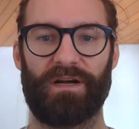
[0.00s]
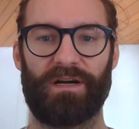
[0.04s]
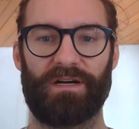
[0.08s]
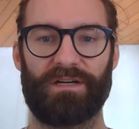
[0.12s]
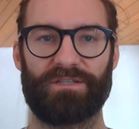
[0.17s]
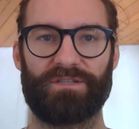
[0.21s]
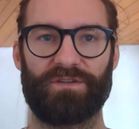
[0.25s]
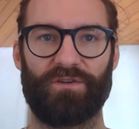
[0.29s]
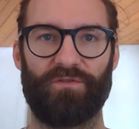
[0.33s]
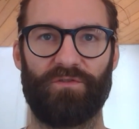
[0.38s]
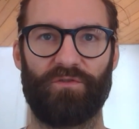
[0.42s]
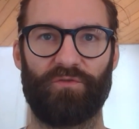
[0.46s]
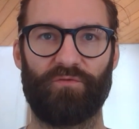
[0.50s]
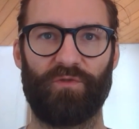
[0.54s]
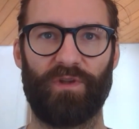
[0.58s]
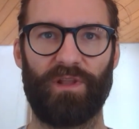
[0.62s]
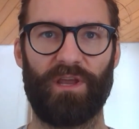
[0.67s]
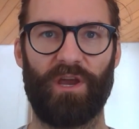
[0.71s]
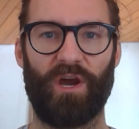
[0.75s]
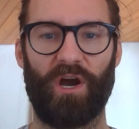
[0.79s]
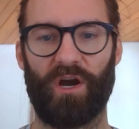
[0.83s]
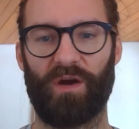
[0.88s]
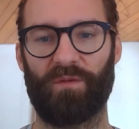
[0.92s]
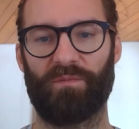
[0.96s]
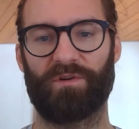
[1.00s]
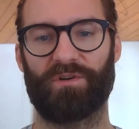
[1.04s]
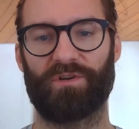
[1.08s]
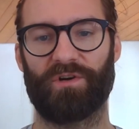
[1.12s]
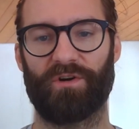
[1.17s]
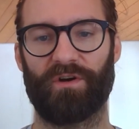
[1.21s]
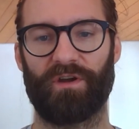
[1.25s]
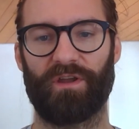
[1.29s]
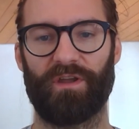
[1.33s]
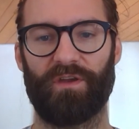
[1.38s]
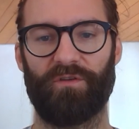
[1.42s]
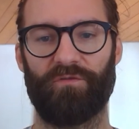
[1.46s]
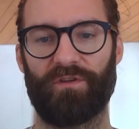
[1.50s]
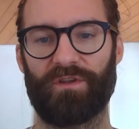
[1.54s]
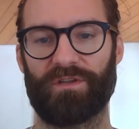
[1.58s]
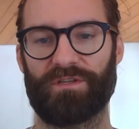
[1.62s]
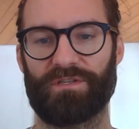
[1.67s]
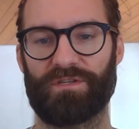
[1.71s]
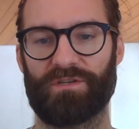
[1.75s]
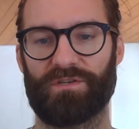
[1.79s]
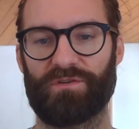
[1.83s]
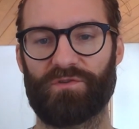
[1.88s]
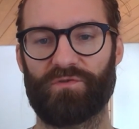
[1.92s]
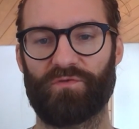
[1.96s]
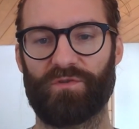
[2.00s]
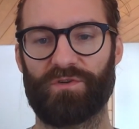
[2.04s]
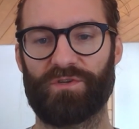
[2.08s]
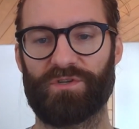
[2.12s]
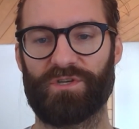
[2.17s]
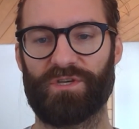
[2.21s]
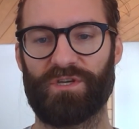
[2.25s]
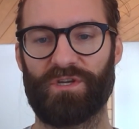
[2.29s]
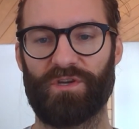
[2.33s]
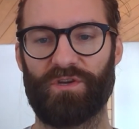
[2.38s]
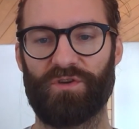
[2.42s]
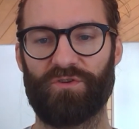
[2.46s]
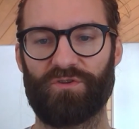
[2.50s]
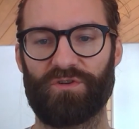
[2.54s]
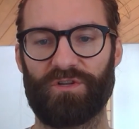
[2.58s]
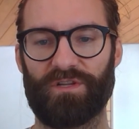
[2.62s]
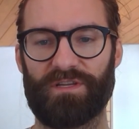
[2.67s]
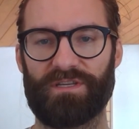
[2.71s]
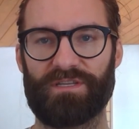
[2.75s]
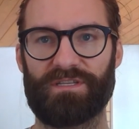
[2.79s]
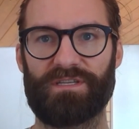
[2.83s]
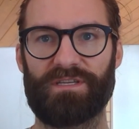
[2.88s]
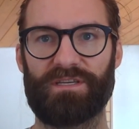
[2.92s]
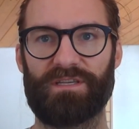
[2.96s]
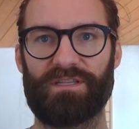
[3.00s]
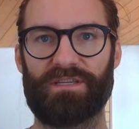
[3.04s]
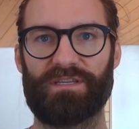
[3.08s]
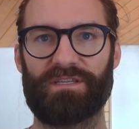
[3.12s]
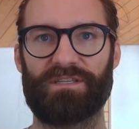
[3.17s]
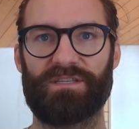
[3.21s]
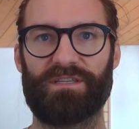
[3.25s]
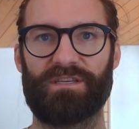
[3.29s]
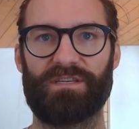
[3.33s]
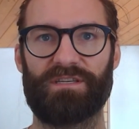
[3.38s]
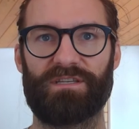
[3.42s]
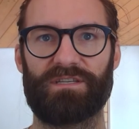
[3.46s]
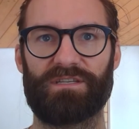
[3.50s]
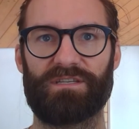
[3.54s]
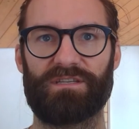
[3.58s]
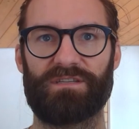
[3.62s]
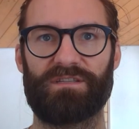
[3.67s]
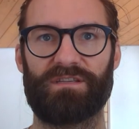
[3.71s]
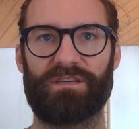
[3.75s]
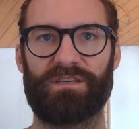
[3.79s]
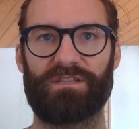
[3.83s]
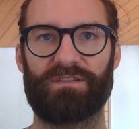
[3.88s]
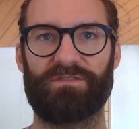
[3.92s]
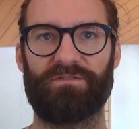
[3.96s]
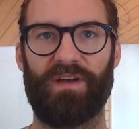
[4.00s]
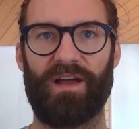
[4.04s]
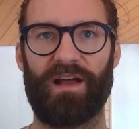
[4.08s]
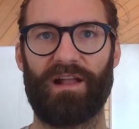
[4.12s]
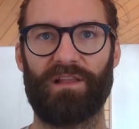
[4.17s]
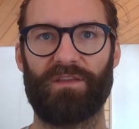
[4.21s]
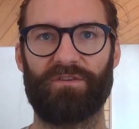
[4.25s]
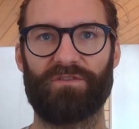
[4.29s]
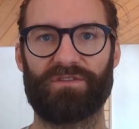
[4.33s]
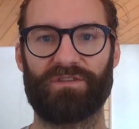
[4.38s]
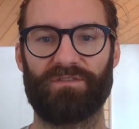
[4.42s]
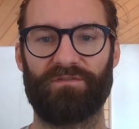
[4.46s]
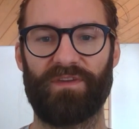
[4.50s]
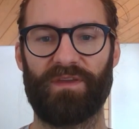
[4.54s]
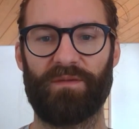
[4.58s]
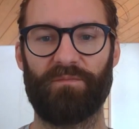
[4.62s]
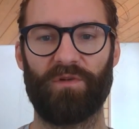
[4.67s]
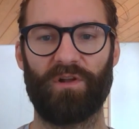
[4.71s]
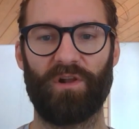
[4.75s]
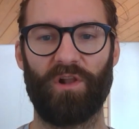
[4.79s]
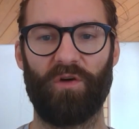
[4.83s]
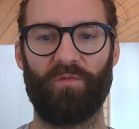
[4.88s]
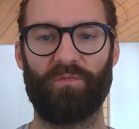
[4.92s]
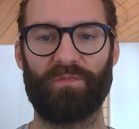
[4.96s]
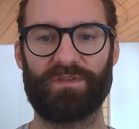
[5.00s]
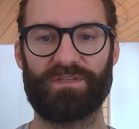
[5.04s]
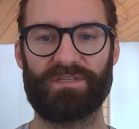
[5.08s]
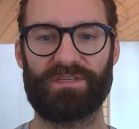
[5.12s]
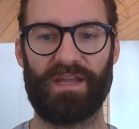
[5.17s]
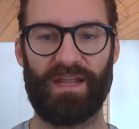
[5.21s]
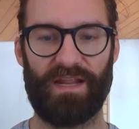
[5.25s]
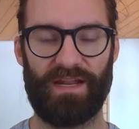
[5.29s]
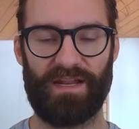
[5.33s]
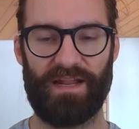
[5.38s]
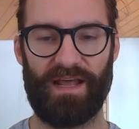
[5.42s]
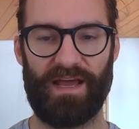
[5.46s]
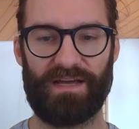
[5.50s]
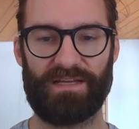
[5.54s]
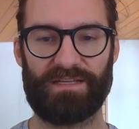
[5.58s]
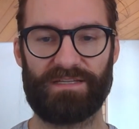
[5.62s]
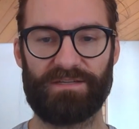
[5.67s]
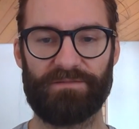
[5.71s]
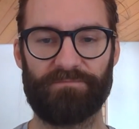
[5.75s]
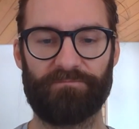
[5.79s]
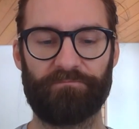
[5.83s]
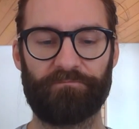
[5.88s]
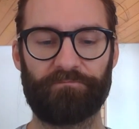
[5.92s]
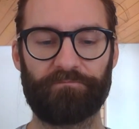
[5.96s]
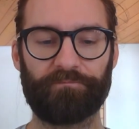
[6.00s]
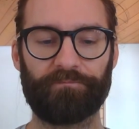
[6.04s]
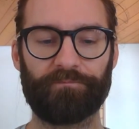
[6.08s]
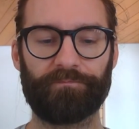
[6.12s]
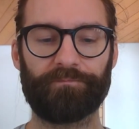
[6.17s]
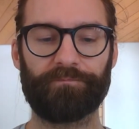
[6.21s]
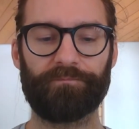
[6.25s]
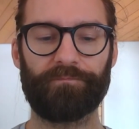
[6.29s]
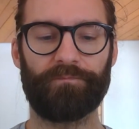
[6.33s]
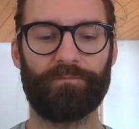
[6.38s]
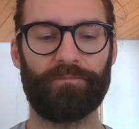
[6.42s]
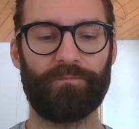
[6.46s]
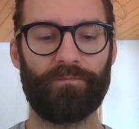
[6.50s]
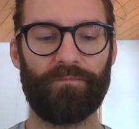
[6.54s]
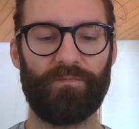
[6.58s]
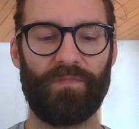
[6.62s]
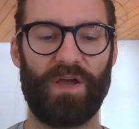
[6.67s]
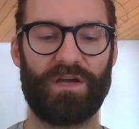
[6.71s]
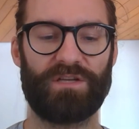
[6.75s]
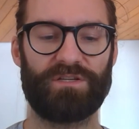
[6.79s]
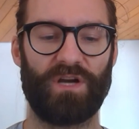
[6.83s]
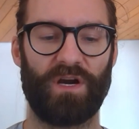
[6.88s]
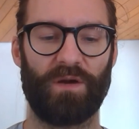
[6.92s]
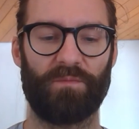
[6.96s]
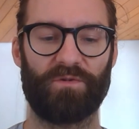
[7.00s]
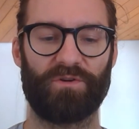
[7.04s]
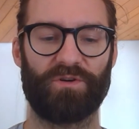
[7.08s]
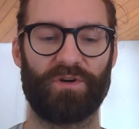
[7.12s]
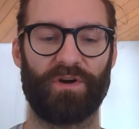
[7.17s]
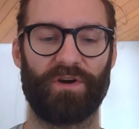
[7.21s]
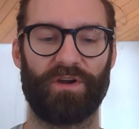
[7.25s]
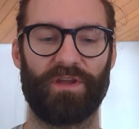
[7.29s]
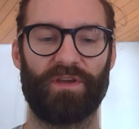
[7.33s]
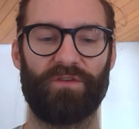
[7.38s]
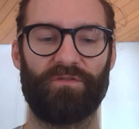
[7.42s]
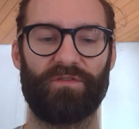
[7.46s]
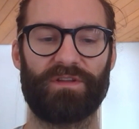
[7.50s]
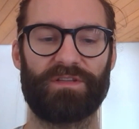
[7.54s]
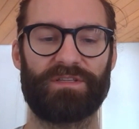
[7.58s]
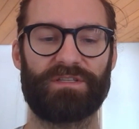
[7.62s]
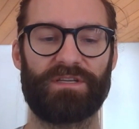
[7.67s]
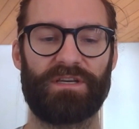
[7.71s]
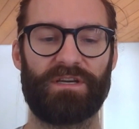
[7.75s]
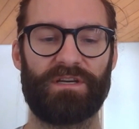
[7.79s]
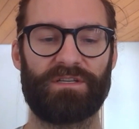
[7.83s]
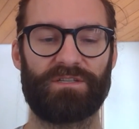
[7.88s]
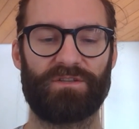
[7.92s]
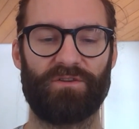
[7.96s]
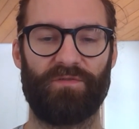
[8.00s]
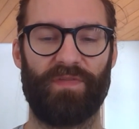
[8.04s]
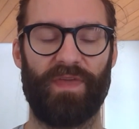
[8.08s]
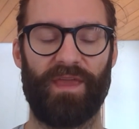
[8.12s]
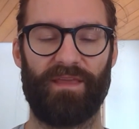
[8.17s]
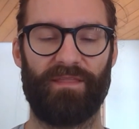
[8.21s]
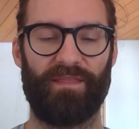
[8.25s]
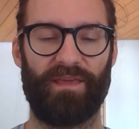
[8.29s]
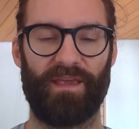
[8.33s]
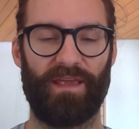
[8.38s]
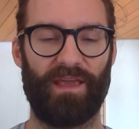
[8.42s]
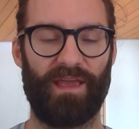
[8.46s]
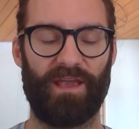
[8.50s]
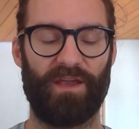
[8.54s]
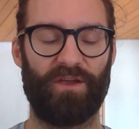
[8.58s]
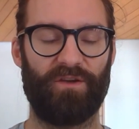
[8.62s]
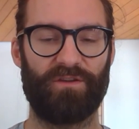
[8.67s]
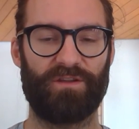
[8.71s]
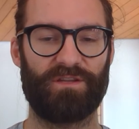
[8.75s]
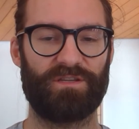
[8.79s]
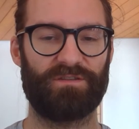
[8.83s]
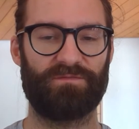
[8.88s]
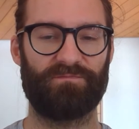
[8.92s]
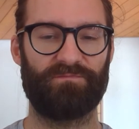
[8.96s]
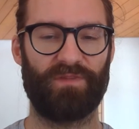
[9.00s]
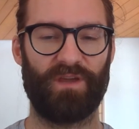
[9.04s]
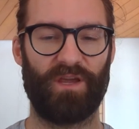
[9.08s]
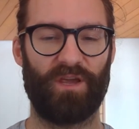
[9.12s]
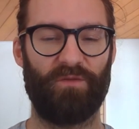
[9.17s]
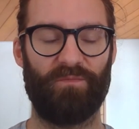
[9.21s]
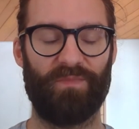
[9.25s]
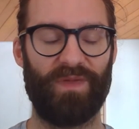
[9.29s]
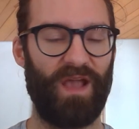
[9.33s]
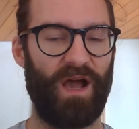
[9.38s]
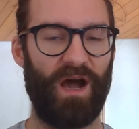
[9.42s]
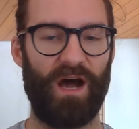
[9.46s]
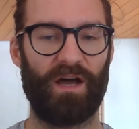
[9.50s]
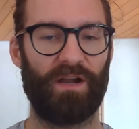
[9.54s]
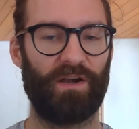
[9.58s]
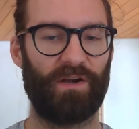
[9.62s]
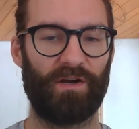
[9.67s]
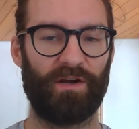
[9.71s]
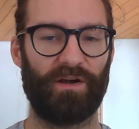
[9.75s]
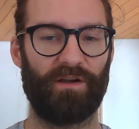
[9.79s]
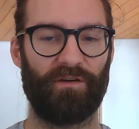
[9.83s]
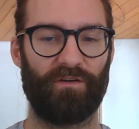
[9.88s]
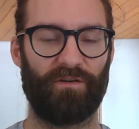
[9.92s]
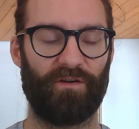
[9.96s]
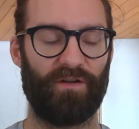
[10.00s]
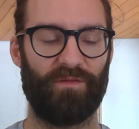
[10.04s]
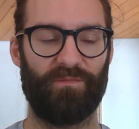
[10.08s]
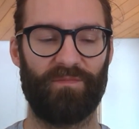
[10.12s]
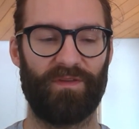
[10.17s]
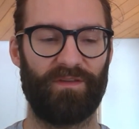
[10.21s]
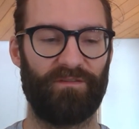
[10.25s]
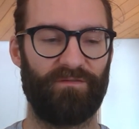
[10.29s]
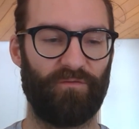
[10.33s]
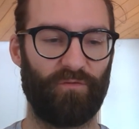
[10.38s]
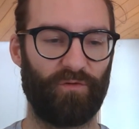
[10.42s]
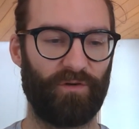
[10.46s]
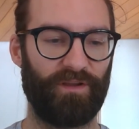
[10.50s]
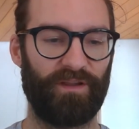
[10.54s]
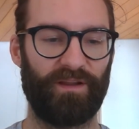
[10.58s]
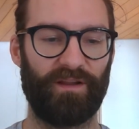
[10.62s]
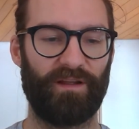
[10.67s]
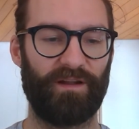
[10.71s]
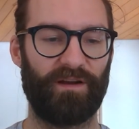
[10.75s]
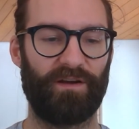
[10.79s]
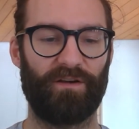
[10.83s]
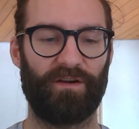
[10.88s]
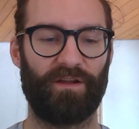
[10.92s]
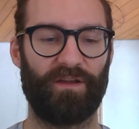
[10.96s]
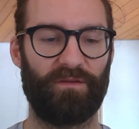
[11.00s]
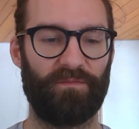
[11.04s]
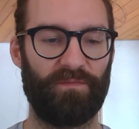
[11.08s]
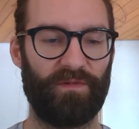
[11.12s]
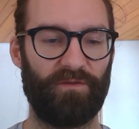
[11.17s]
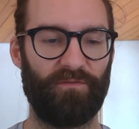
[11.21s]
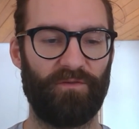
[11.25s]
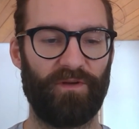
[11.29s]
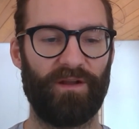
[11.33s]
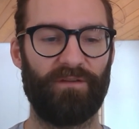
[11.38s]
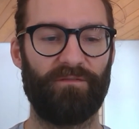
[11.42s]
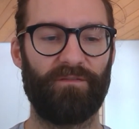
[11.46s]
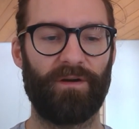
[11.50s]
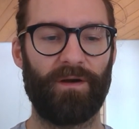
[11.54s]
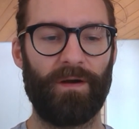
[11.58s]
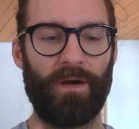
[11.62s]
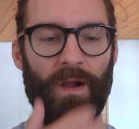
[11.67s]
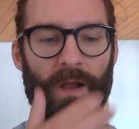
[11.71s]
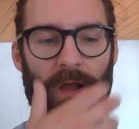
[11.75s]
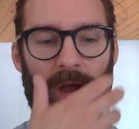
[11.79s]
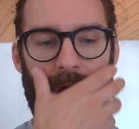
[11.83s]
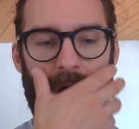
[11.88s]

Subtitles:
So the really arbitrary units is what you usually see these values of hemoglobin stated as arbitrary units. So it could be 100, or it could be 1400, it could be whatever.